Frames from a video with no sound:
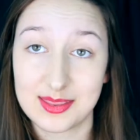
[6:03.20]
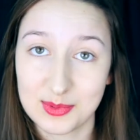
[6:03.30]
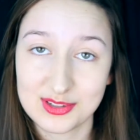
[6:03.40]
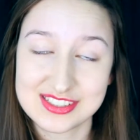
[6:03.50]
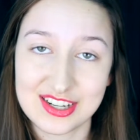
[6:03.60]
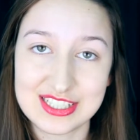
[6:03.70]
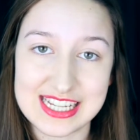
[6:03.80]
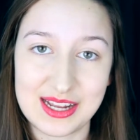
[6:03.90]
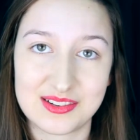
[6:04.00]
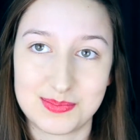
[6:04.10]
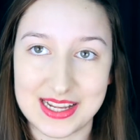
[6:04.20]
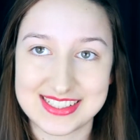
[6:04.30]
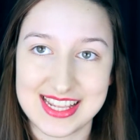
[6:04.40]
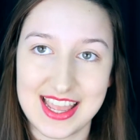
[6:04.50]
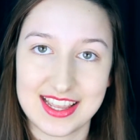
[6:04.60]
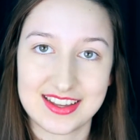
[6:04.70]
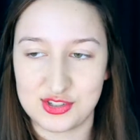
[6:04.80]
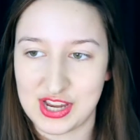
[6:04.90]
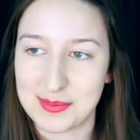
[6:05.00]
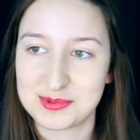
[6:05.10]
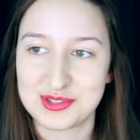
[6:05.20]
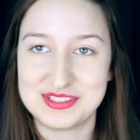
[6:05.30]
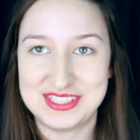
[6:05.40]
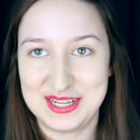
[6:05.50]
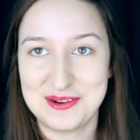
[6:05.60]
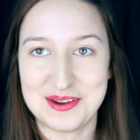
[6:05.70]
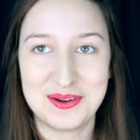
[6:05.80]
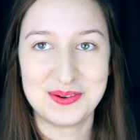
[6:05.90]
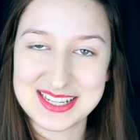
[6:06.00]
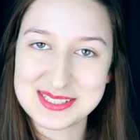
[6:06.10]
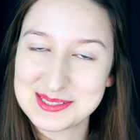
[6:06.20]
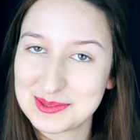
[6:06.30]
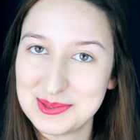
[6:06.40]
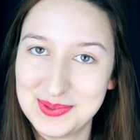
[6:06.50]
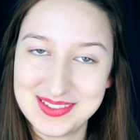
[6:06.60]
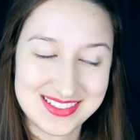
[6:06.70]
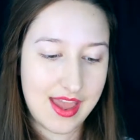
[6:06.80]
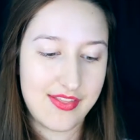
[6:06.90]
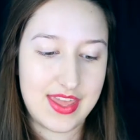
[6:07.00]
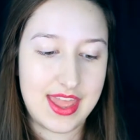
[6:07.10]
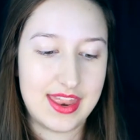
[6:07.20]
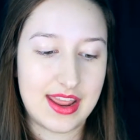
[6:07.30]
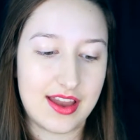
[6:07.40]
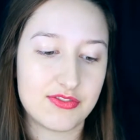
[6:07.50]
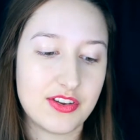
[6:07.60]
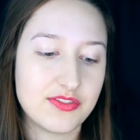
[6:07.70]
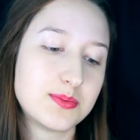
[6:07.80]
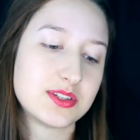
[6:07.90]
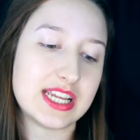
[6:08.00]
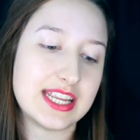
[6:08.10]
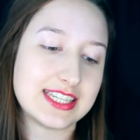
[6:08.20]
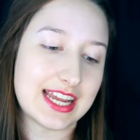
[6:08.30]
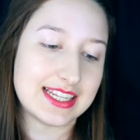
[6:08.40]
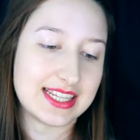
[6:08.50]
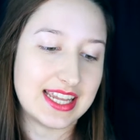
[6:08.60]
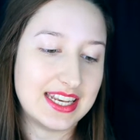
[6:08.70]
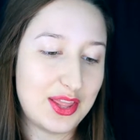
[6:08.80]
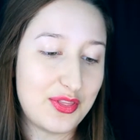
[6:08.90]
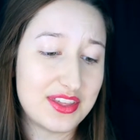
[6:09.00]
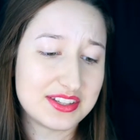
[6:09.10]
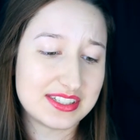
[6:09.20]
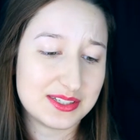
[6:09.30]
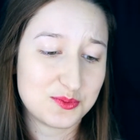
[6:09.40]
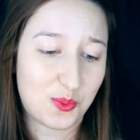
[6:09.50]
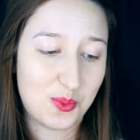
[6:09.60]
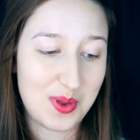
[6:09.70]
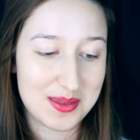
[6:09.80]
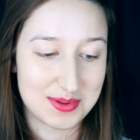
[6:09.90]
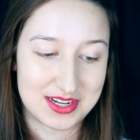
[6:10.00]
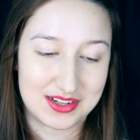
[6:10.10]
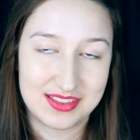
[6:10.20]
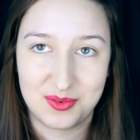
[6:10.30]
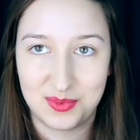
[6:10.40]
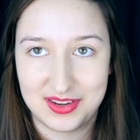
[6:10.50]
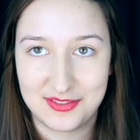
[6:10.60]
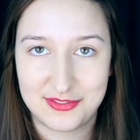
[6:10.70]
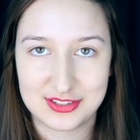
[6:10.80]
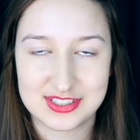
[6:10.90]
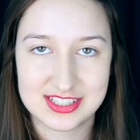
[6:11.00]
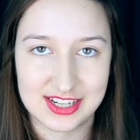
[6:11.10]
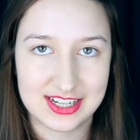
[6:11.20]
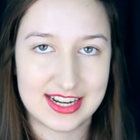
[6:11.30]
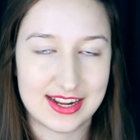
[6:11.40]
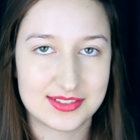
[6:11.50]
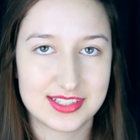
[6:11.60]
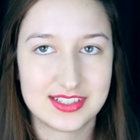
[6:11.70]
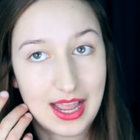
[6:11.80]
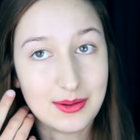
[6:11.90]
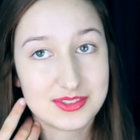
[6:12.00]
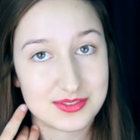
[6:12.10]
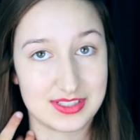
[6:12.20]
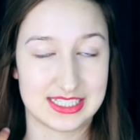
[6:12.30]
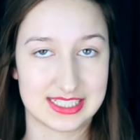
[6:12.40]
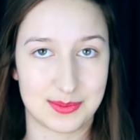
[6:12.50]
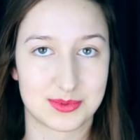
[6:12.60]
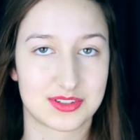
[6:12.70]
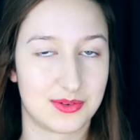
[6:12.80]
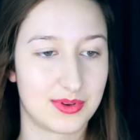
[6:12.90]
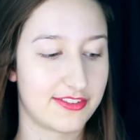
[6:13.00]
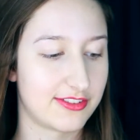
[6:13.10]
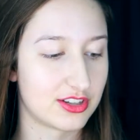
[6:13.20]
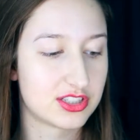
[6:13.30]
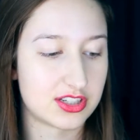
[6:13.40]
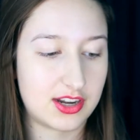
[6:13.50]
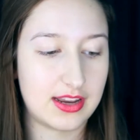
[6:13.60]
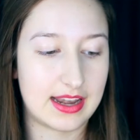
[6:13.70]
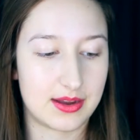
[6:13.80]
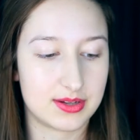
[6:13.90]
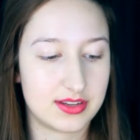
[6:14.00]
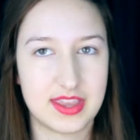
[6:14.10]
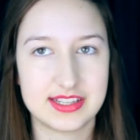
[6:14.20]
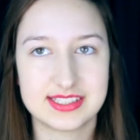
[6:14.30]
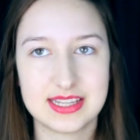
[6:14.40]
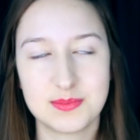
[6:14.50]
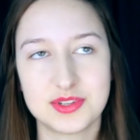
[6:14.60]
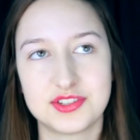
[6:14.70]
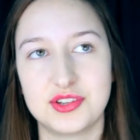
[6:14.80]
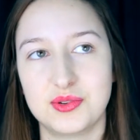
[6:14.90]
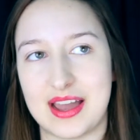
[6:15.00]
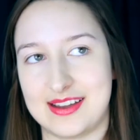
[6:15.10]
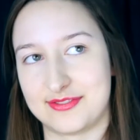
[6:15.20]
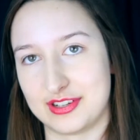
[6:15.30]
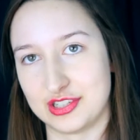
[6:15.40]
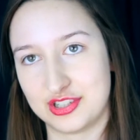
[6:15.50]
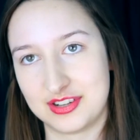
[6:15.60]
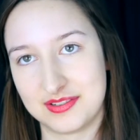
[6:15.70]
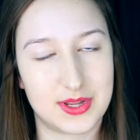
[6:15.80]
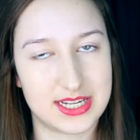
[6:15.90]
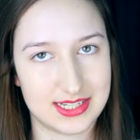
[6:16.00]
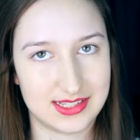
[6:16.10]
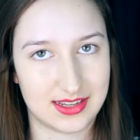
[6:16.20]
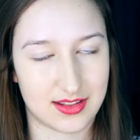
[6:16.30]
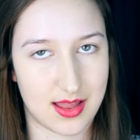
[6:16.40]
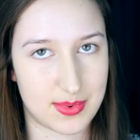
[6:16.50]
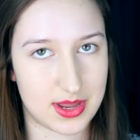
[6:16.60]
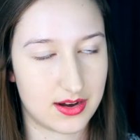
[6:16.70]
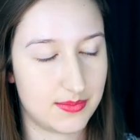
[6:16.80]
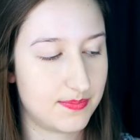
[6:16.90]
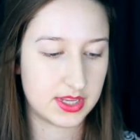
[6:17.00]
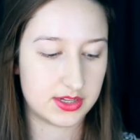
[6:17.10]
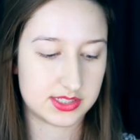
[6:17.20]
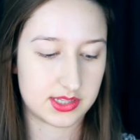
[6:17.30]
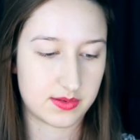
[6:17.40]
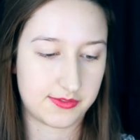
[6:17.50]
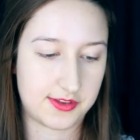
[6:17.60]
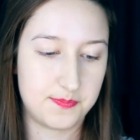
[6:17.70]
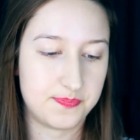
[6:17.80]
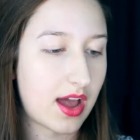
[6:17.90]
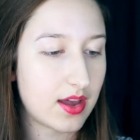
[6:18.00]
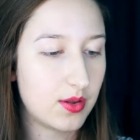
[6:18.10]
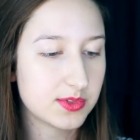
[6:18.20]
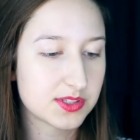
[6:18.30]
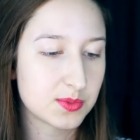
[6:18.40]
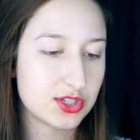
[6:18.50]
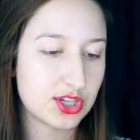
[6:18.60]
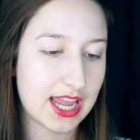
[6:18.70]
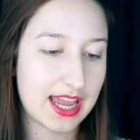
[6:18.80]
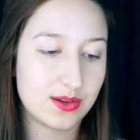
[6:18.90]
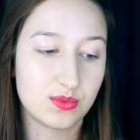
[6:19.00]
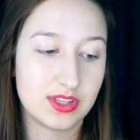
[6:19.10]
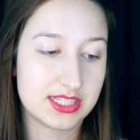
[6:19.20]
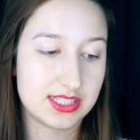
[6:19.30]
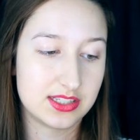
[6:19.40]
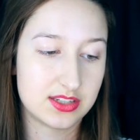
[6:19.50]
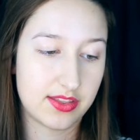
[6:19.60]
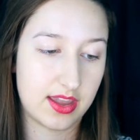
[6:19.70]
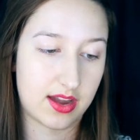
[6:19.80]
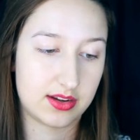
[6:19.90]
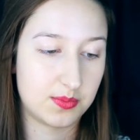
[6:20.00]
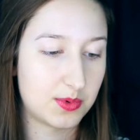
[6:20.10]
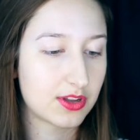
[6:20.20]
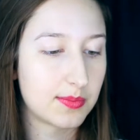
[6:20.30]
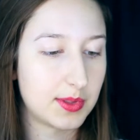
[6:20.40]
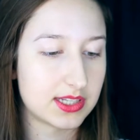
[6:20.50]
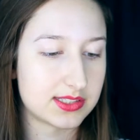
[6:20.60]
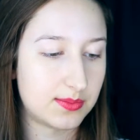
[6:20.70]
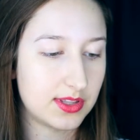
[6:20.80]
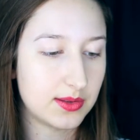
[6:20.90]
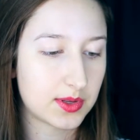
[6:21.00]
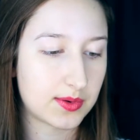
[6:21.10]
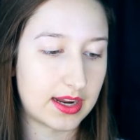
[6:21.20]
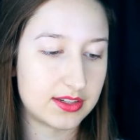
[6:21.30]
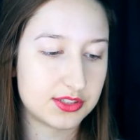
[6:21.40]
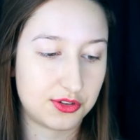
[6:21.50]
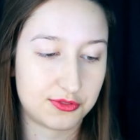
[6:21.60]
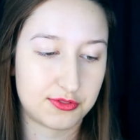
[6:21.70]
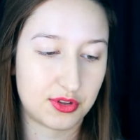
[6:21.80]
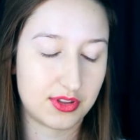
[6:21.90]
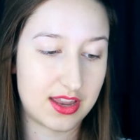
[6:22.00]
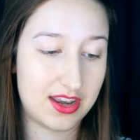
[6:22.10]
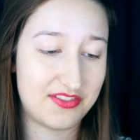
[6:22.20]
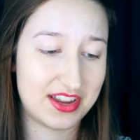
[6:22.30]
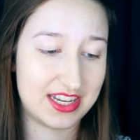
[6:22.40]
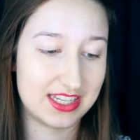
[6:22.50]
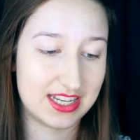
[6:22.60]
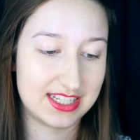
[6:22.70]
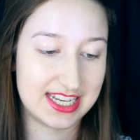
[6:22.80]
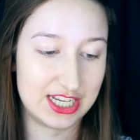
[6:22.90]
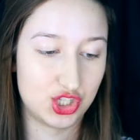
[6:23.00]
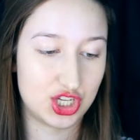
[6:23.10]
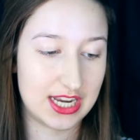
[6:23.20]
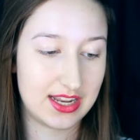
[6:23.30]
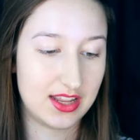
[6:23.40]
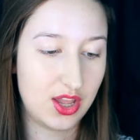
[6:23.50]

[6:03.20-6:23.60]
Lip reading: The book starts out by saying, Chapter 0. That's so cool. And then at 50%, I said, this is way better than when it first started out. I was really skeptical when I first started out. It seemed too average, but it did get a lot better. Here's the review. I almost wish I hadn't listened to the audiobook because it really requires your full undivided attention,